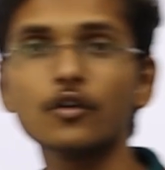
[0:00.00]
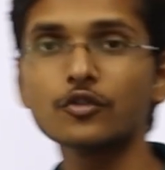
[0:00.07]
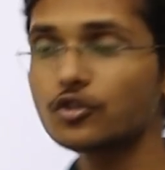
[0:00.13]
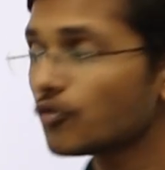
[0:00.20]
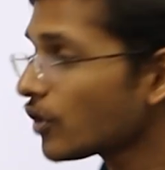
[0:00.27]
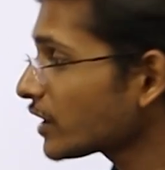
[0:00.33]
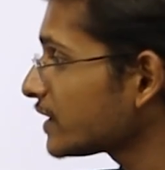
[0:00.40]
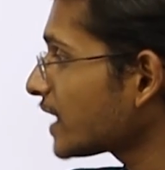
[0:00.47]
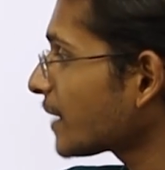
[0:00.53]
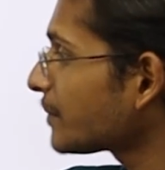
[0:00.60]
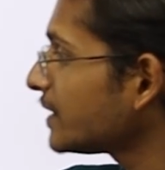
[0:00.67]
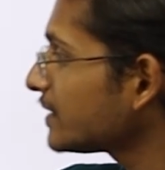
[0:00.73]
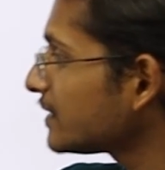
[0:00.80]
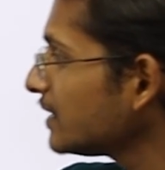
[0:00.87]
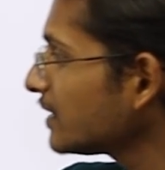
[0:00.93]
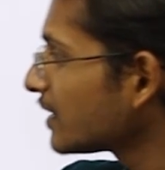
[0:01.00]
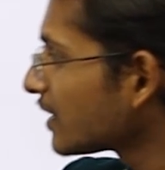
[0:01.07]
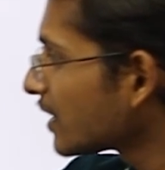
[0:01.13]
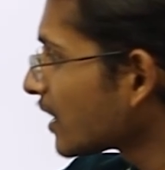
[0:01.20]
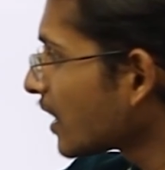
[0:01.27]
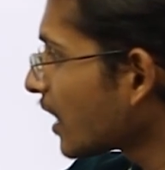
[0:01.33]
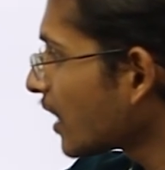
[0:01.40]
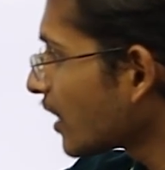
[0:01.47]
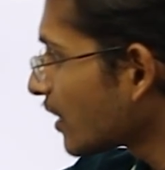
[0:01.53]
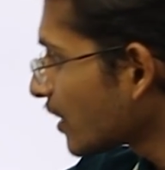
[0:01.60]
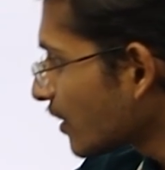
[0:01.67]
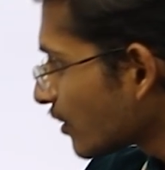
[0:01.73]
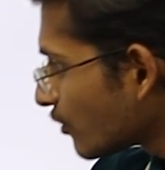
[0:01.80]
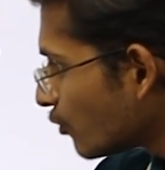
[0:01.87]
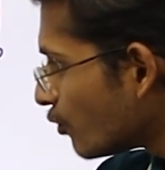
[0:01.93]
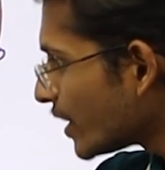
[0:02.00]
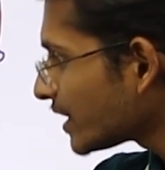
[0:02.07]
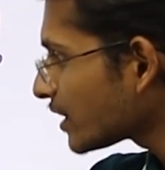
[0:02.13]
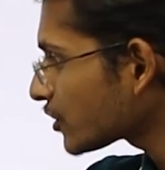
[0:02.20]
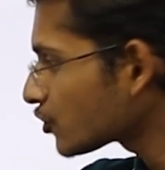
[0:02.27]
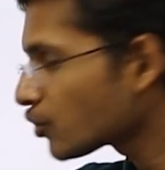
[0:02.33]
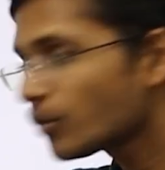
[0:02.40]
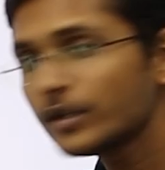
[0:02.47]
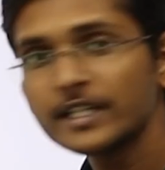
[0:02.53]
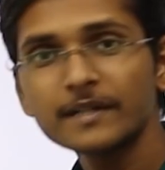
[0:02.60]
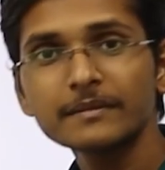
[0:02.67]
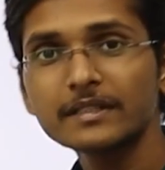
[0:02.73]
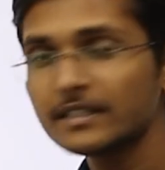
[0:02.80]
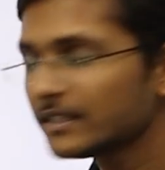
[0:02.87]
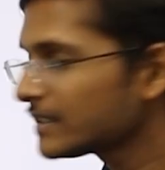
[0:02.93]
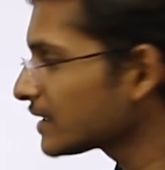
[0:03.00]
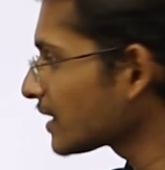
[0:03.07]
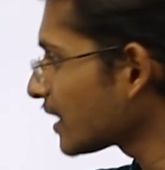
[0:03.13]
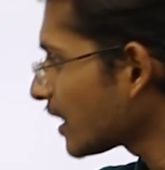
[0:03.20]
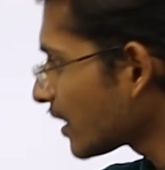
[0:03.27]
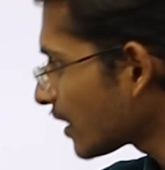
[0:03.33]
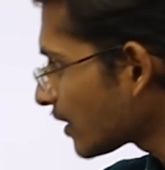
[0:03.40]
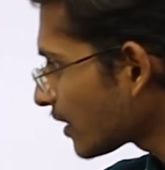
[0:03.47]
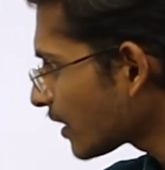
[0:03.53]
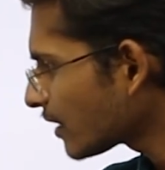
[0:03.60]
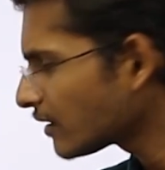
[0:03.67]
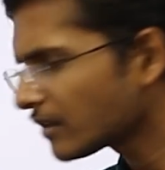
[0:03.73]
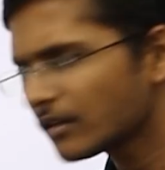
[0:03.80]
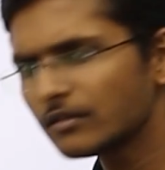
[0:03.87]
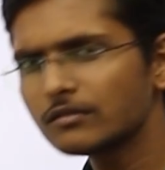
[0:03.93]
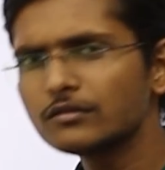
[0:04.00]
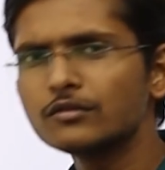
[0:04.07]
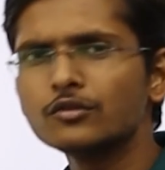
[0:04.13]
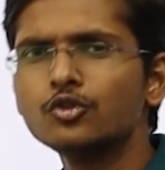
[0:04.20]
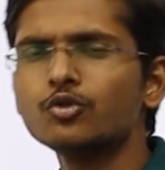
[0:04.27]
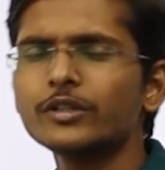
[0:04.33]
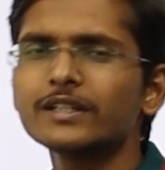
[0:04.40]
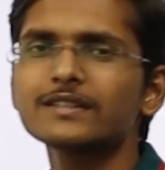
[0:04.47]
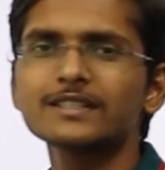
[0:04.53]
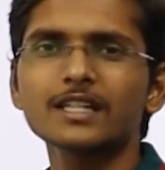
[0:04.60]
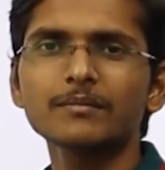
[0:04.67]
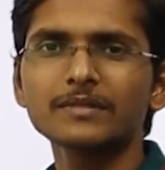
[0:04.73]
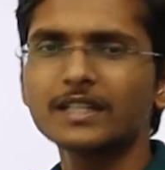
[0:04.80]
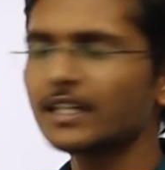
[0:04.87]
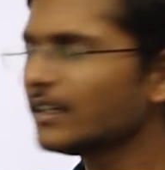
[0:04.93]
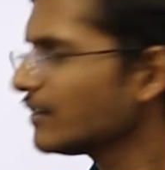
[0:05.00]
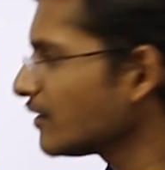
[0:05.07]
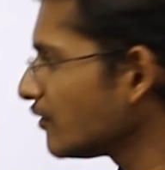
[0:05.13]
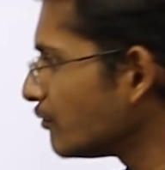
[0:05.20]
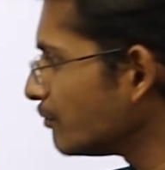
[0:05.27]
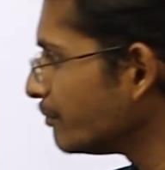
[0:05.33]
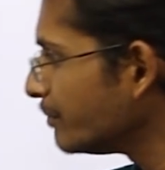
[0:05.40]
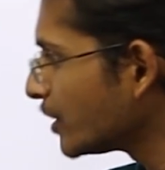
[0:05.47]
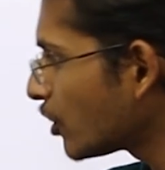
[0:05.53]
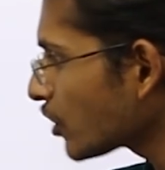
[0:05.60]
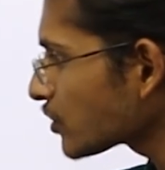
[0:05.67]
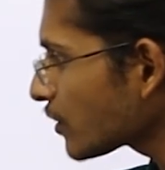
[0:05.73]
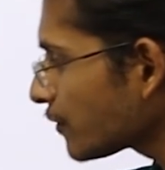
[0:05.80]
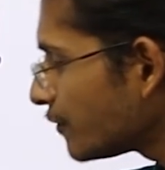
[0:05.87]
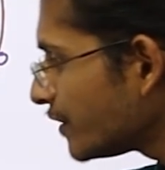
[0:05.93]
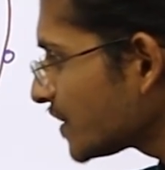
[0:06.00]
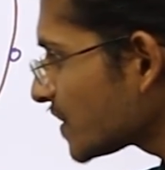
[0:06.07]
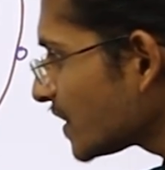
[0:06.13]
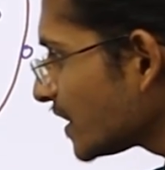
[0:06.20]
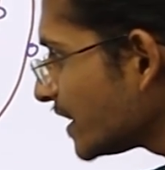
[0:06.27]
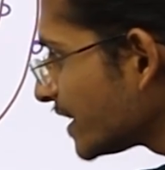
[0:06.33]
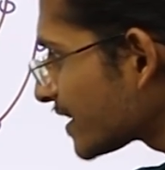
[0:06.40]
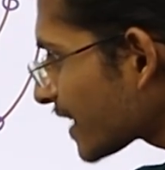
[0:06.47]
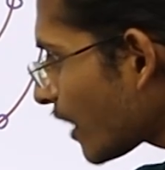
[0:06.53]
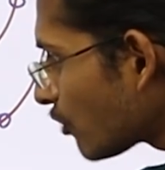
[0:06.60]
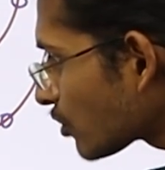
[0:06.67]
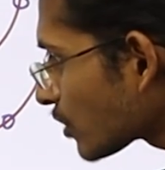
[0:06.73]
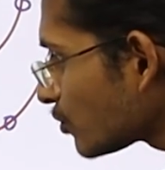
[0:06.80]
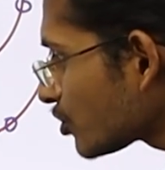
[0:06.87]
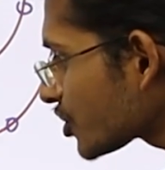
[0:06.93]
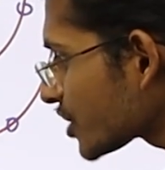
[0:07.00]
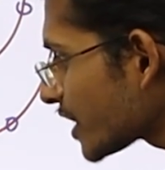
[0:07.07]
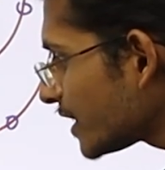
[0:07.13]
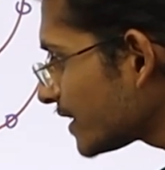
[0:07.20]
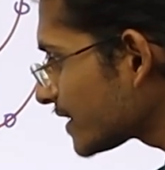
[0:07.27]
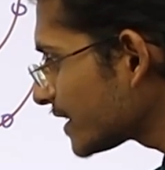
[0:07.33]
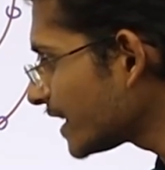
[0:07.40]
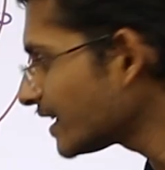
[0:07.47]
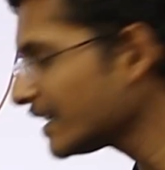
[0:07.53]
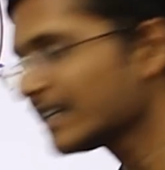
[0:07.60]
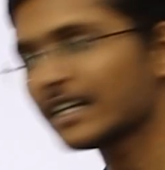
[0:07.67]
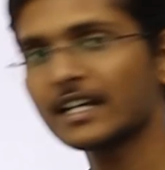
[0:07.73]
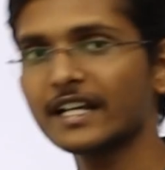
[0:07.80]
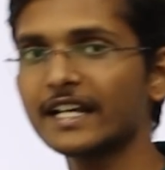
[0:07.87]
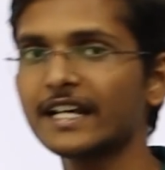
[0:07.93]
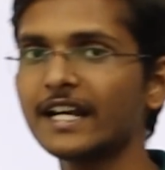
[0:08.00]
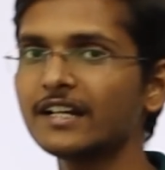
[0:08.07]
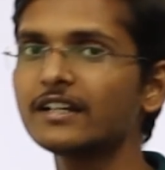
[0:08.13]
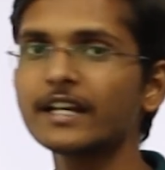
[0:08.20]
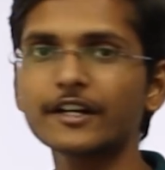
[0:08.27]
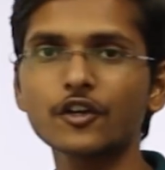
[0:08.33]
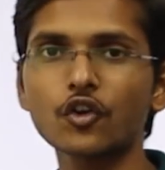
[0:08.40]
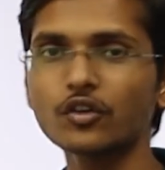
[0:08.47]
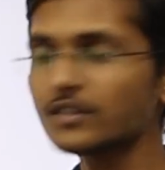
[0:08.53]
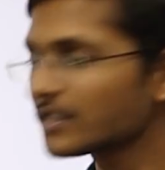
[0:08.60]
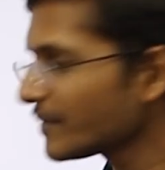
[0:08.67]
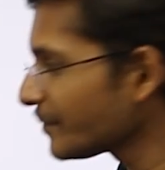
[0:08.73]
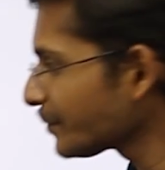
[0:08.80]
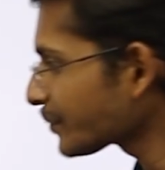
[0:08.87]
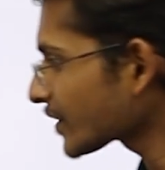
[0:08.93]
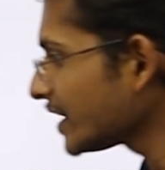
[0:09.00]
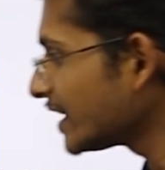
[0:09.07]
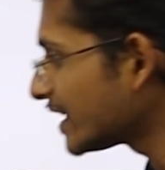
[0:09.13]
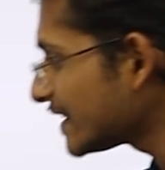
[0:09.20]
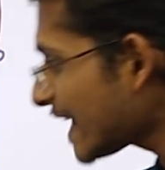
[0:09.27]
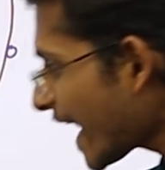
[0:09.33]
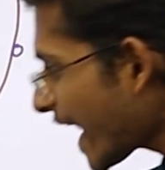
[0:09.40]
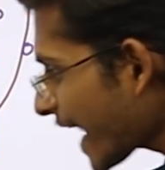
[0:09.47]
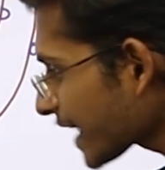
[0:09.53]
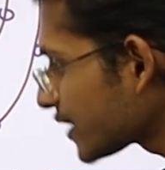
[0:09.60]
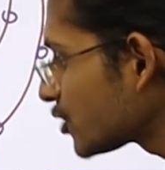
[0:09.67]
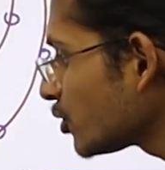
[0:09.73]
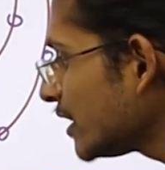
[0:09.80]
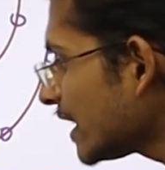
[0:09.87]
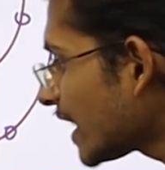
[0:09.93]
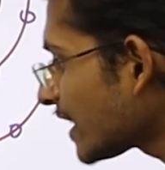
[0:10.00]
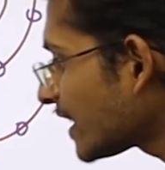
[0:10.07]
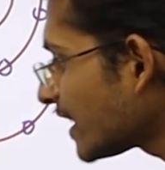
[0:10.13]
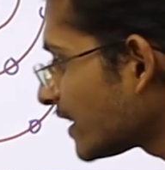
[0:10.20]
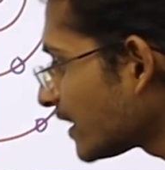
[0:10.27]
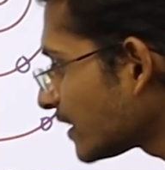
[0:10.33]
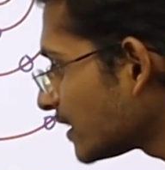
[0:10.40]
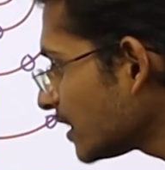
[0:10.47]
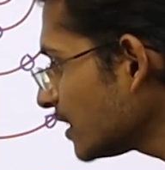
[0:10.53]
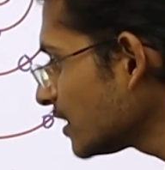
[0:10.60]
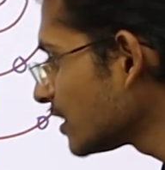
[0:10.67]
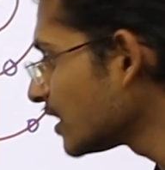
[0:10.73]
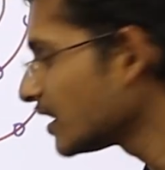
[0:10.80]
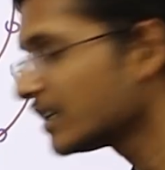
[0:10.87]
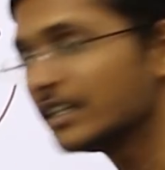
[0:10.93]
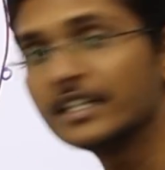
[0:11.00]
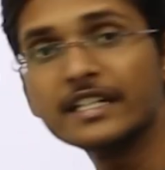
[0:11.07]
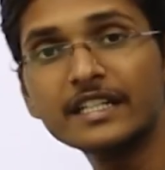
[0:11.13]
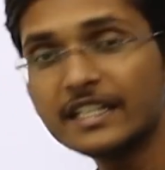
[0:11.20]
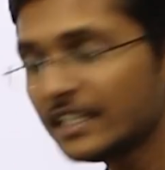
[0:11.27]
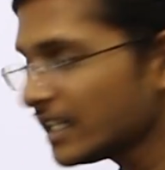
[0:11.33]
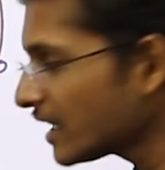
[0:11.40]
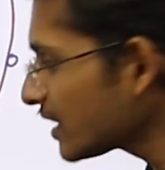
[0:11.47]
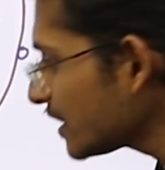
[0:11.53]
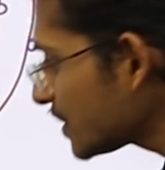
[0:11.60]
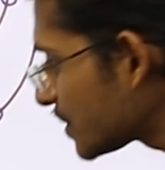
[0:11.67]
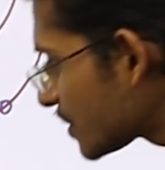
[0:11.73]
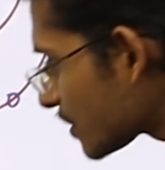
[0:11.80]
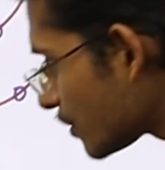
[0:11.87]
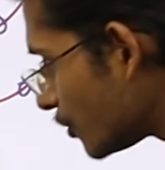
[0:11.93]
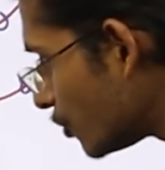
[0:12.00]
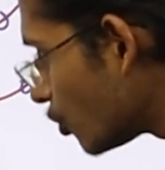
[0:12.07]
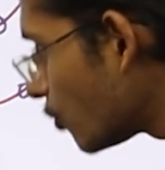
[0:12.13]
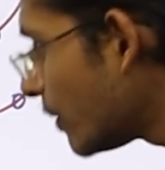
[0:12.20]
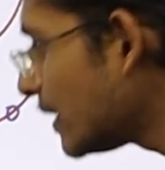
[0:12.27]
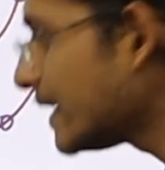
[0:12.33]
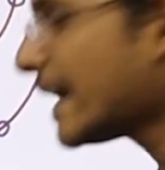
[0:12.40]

So what is happening? See, when the sodium is doing something because of which its outermost shell is getting 8 electrons, it is actually attaining the nearest noble